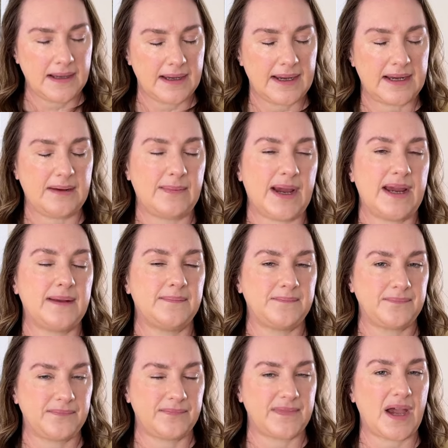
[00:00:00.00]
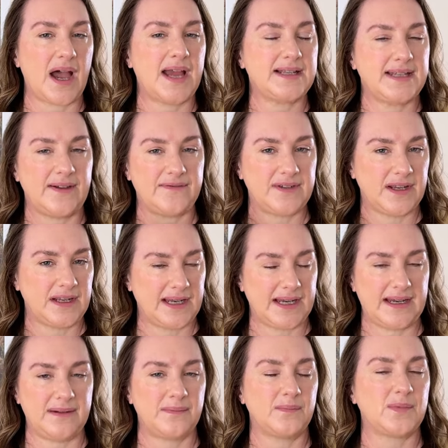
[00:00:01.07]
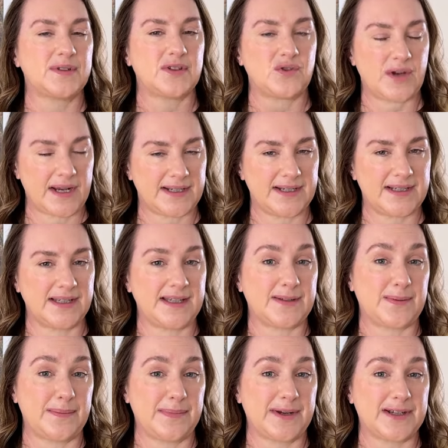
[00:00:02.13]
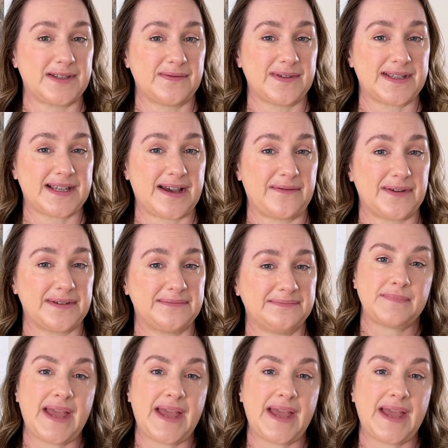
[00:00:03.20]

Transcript: Anyway, I definitely was attracted to this one because of its cover.